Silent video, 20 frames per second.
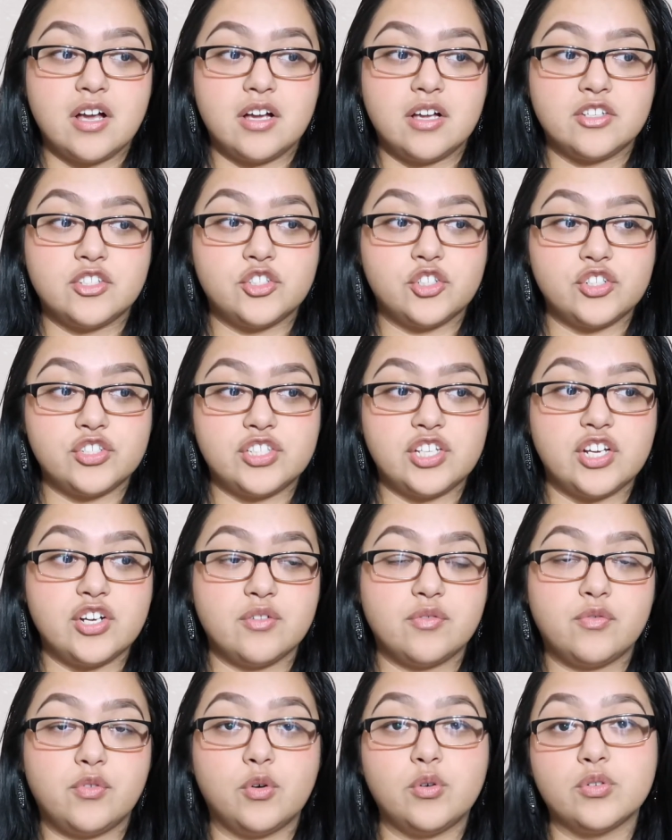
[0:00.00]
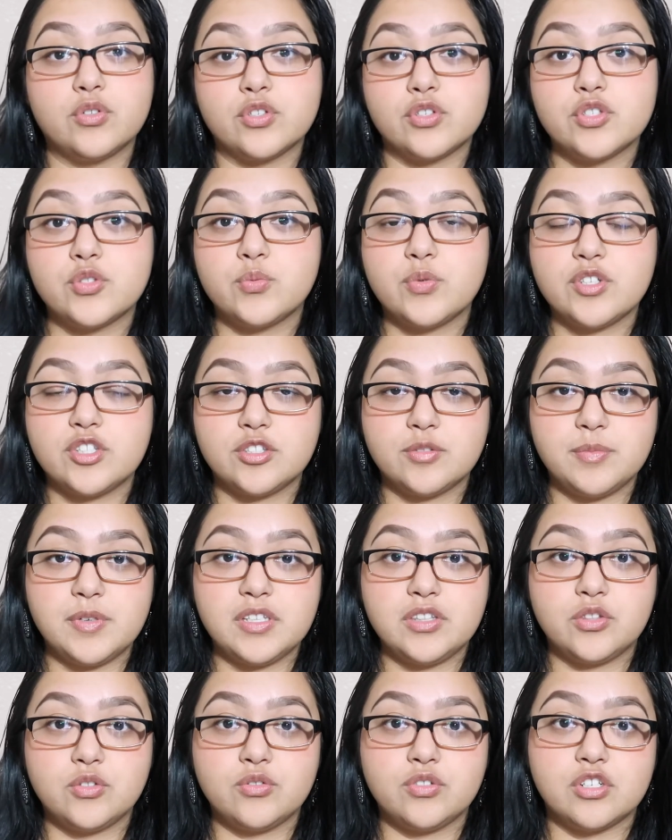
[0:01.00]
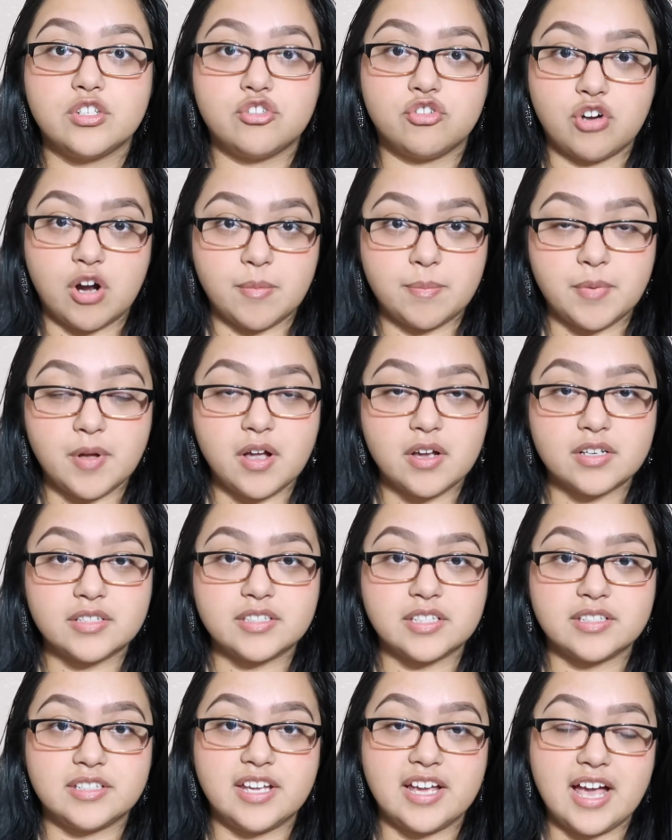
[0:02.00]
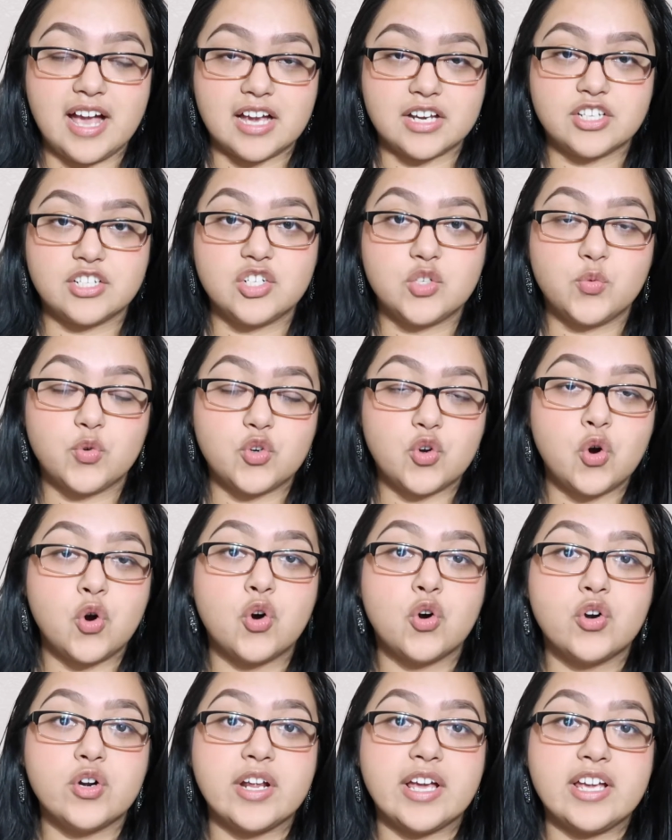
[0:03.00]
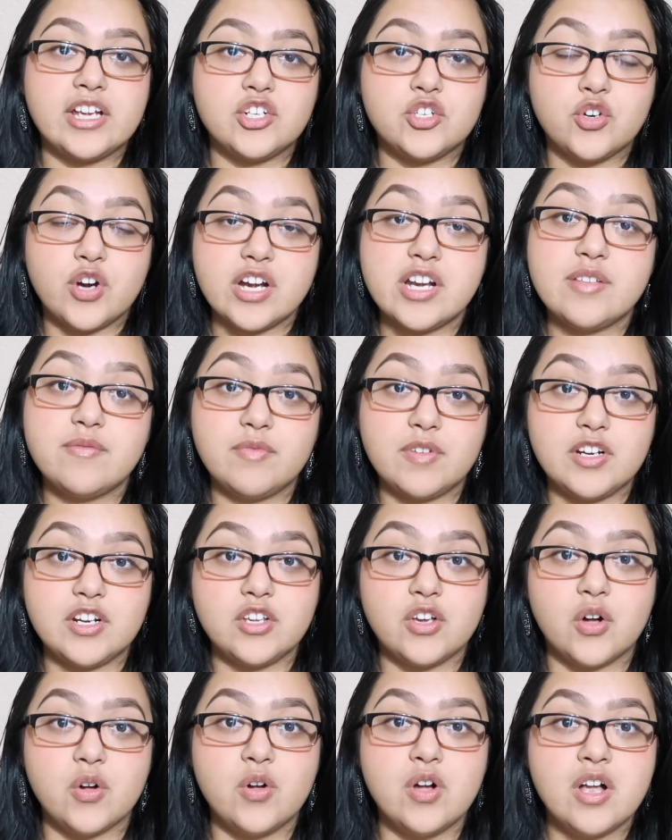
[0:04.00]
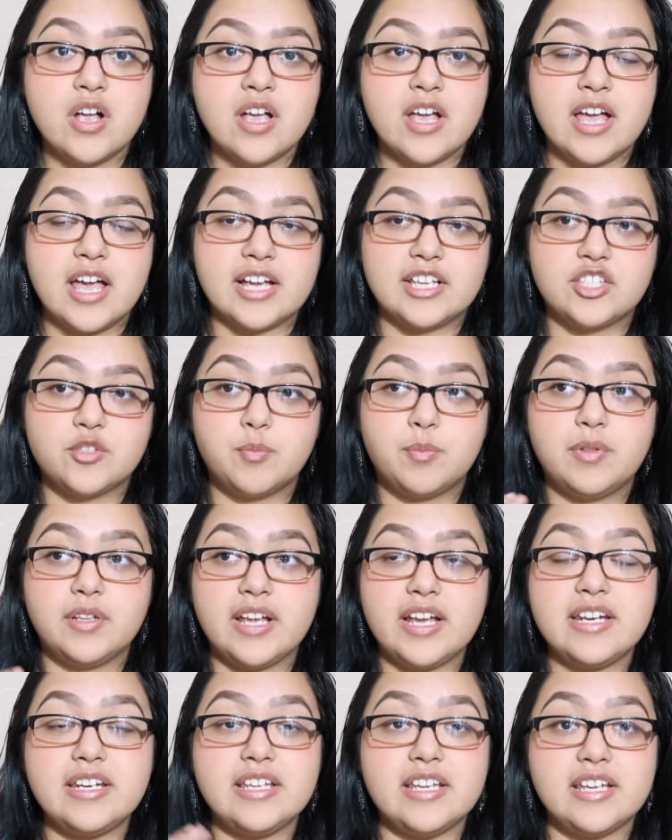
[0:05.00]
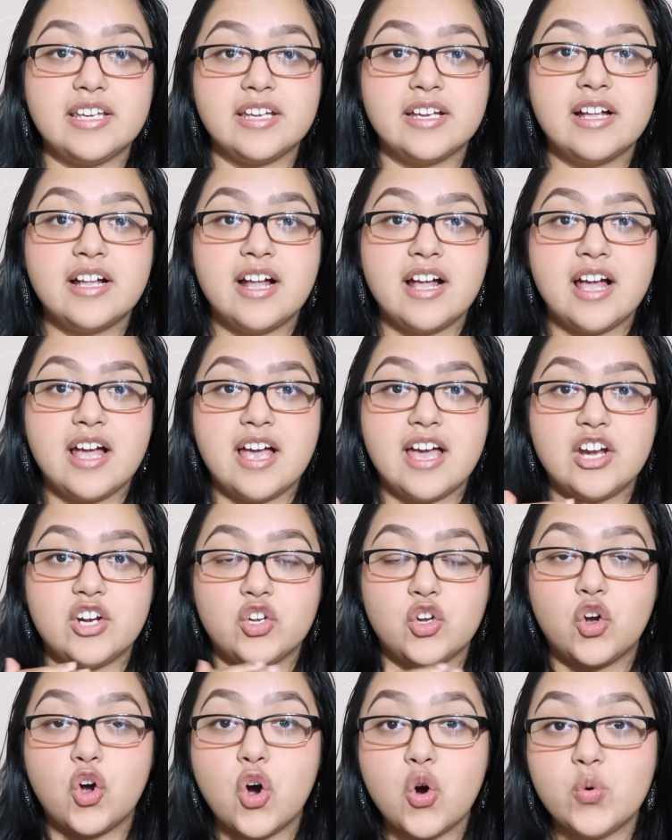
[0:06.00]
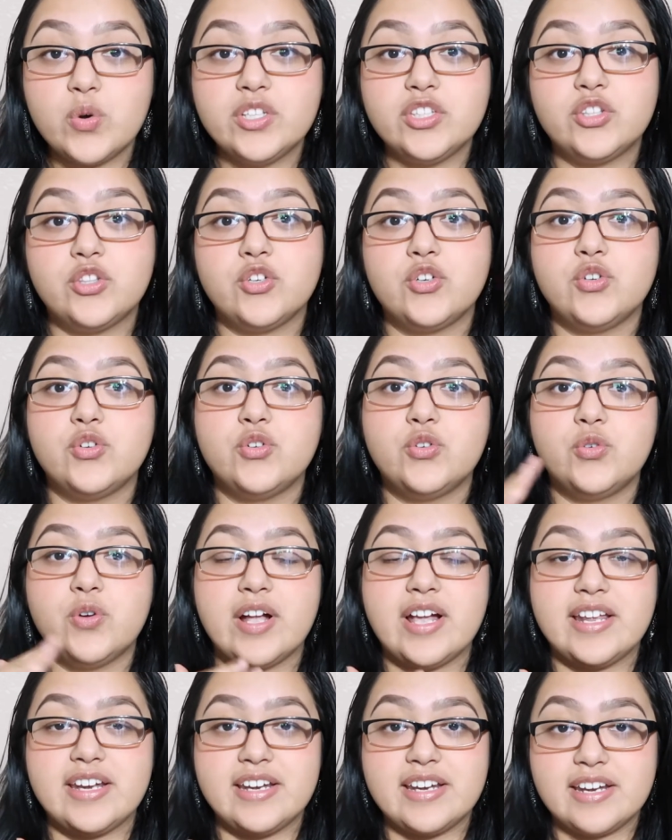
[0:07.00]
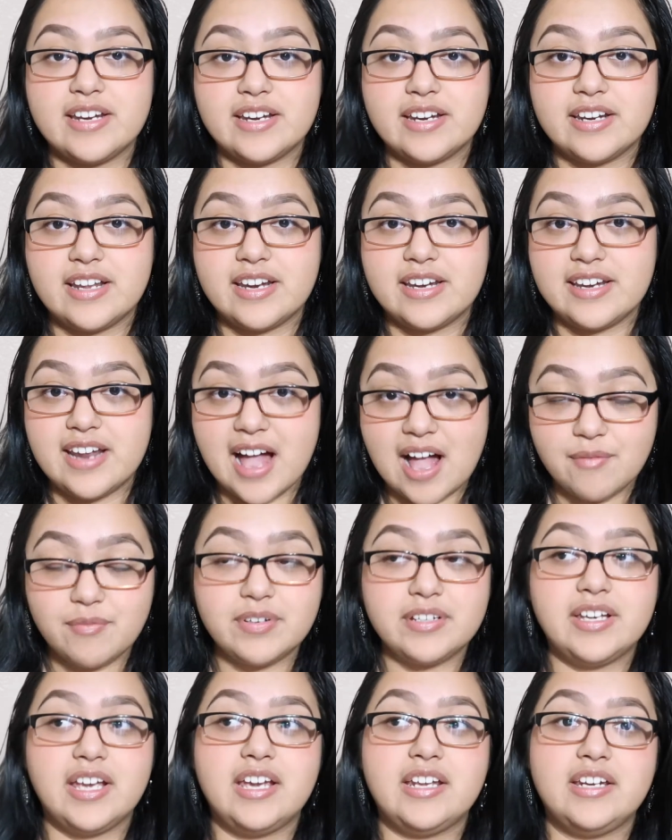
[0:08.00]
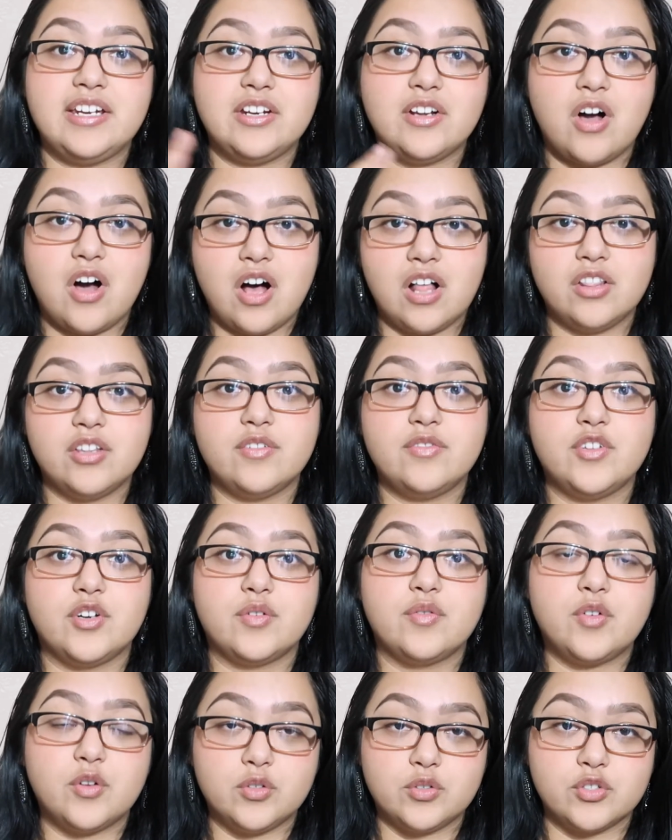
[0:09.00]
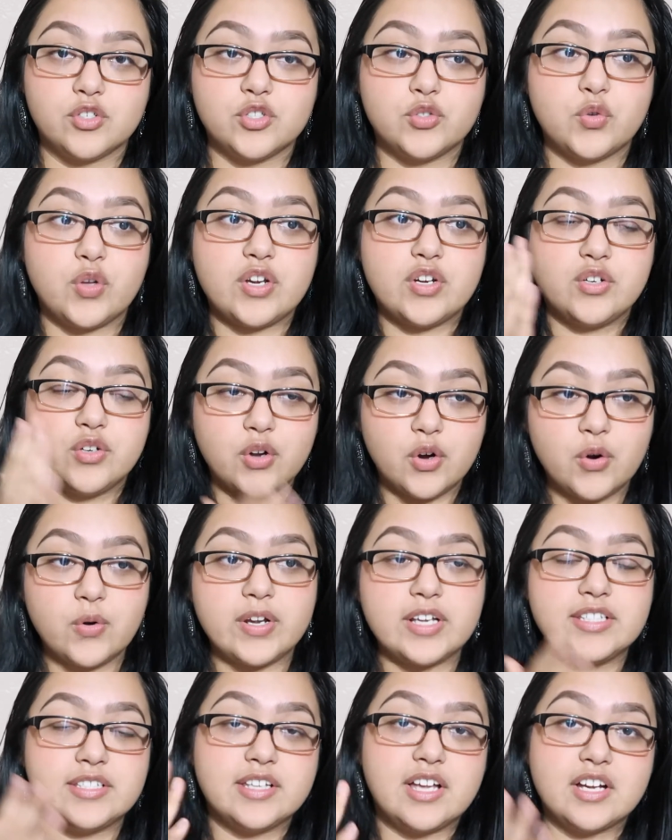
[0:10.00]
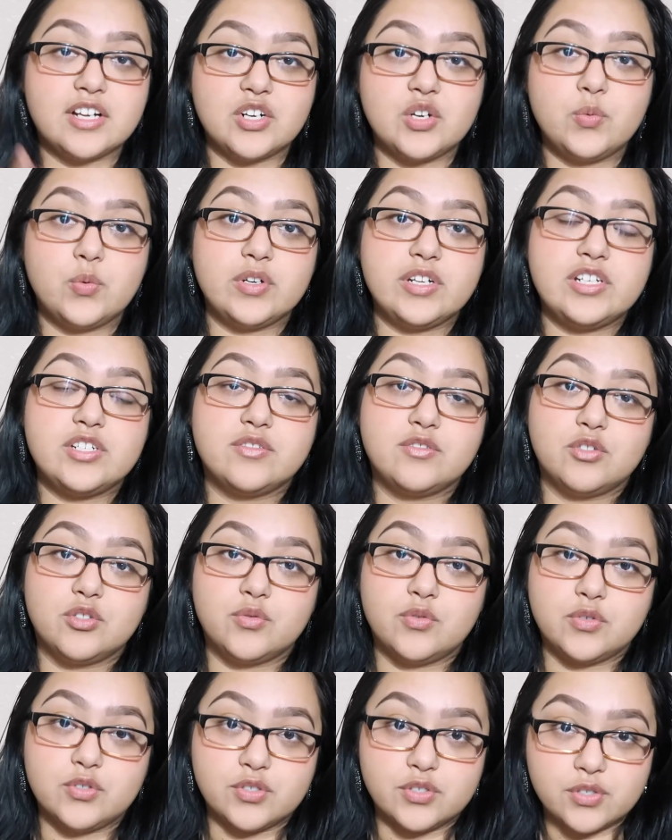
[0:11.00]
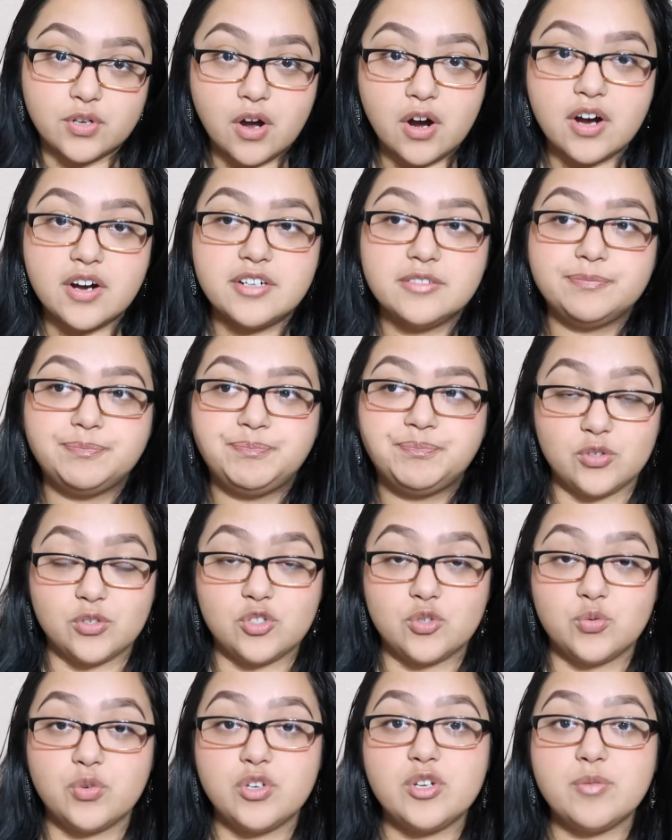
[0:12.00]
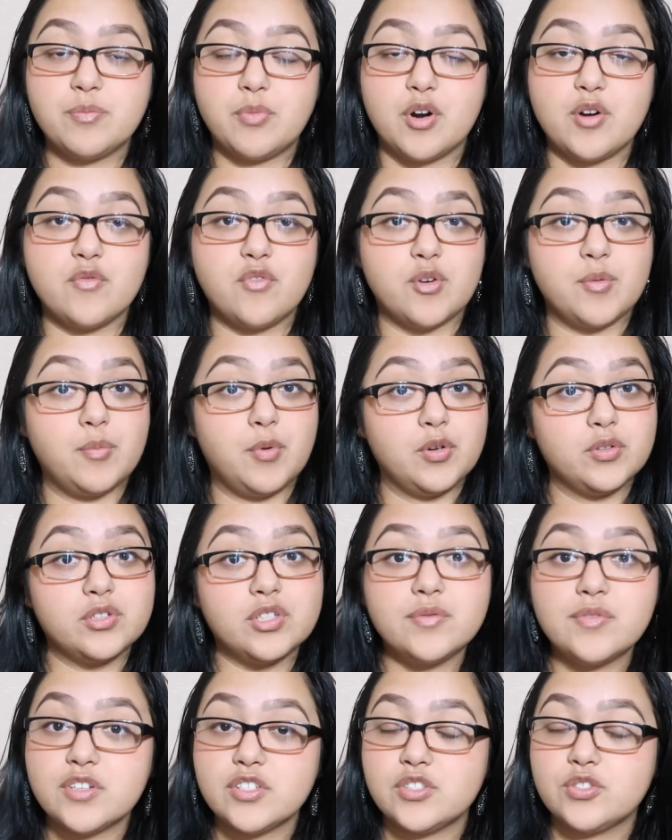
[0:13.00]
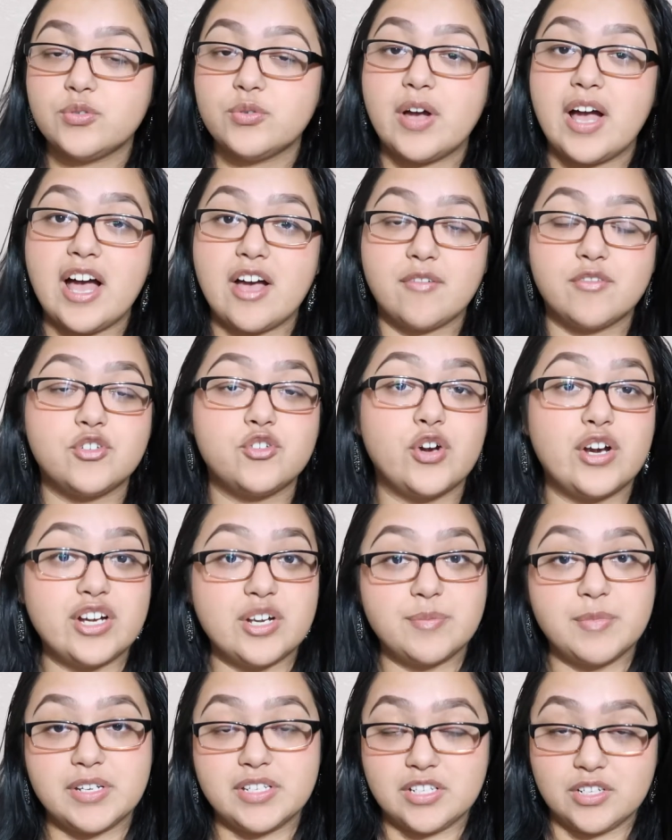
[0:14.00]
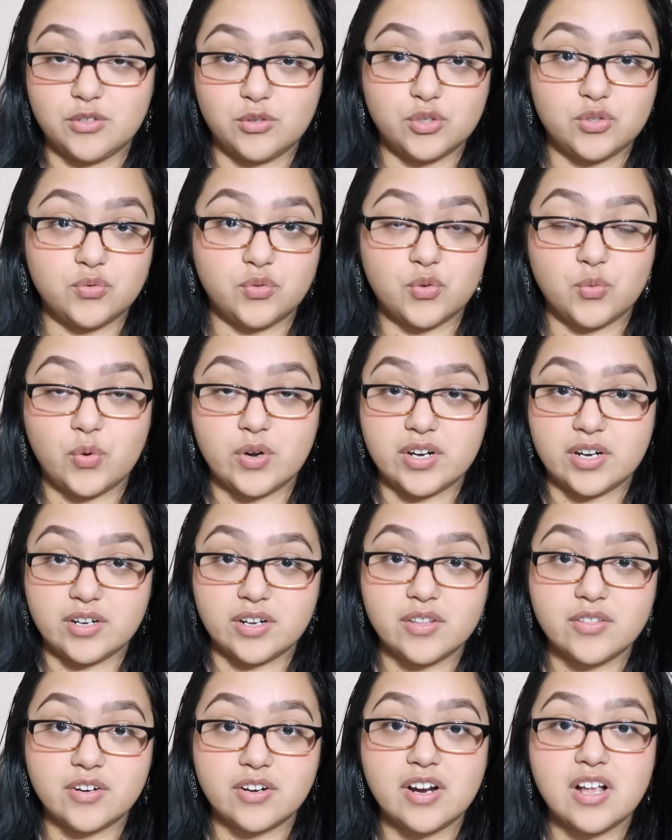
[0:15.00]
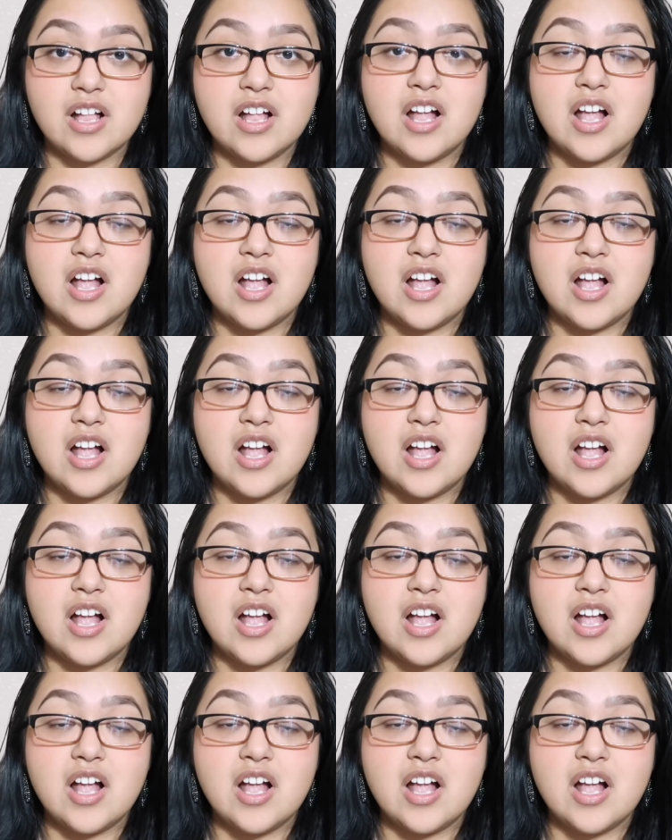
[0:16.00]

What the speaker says: certain folders with me through the Dropbox, they actually record a training video explaining and going through and navigating all of their folders, so I know exactly what each of those folders are. So it's really important for both of us to have training materials for one another.